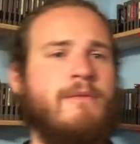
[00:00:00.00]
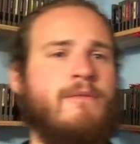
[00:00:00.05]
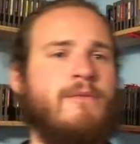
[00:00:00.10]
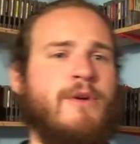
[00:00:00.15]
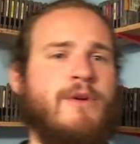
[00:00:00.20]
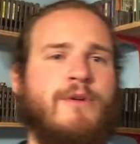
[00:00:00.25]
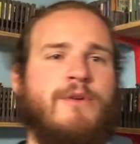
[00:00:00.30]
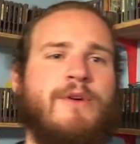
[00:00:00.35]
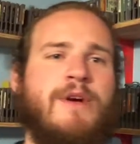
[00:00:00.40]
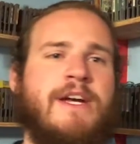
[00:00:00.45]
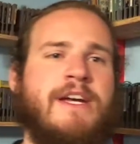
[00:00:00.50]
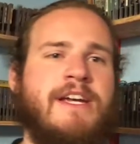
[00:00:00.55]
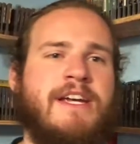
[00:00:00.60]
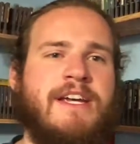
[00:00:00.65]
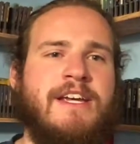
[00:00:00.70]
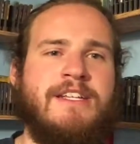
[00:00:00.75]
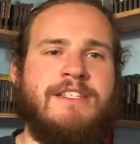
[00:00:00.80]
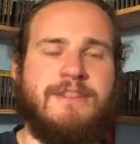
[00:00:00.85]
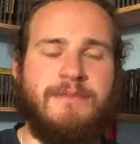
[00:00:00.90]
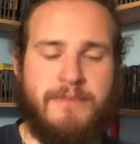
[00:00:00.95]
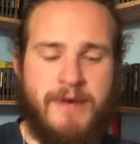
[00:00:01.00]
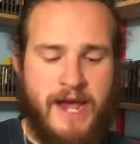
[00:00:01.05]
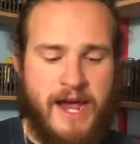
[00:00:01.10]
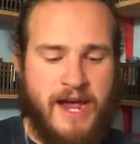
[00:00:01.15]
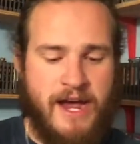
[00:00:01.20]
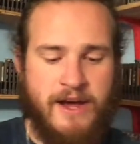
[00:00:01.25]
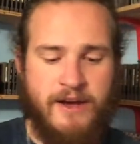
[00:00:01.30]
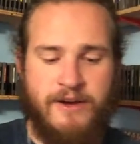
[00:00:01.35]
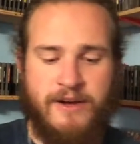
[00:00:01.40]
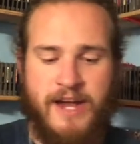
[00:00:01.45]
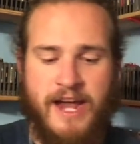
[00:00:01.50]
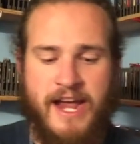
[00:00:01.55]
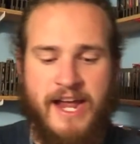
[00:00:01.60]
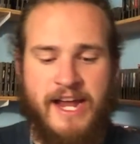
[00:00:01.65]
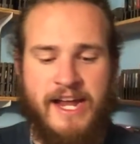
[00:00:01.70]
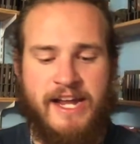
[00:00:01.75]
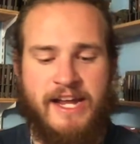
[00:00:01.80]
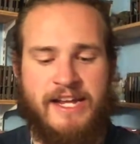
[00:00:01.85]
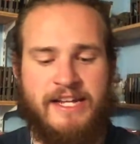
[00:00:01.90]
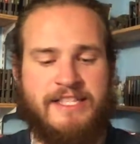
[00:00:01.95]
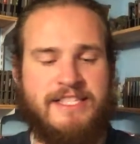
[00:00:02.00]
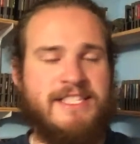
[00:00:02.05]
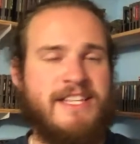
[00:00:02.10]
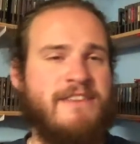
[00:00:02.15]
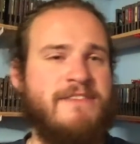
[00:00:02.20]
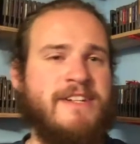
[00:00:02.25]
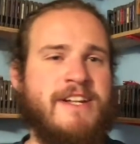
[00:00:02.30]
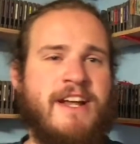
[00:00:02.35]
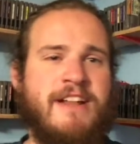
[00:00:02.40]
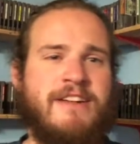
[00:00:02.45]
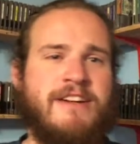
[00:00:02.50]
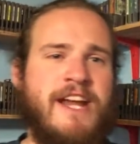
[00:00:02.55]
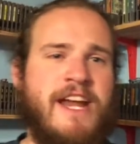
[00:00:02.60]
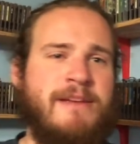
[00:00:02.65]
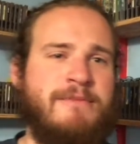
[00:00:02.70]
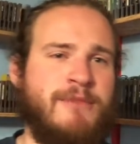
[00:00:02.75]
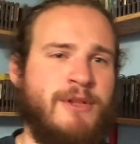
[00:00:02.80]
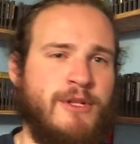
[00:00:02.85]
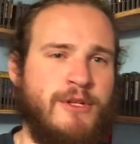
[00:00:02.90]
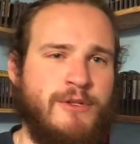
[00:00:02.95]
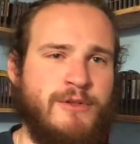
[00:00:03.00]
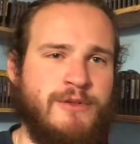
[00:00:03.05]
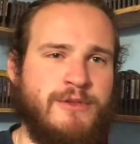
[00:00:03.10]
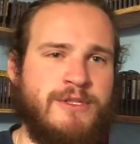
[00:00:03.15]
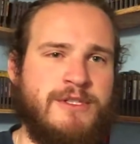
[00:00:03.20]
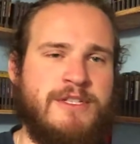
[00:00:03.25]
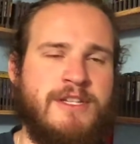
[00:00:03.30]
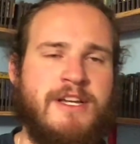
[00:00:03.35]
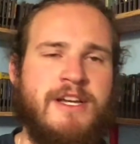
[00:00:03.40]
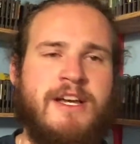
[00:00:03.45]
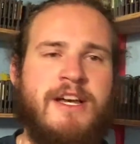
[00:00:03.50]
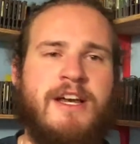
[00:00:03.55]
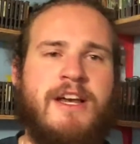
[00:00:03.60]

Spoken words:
real quick, it's about a $7 game loose.